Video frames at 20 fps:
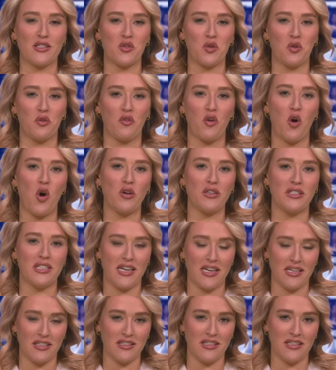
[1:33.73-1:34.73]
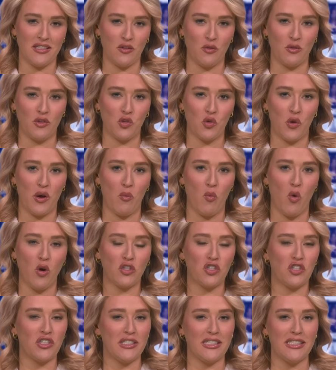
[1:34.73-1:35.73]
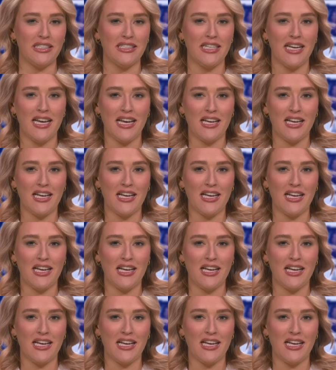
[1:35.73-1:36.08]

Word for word: sort of content and you enjoy watching it,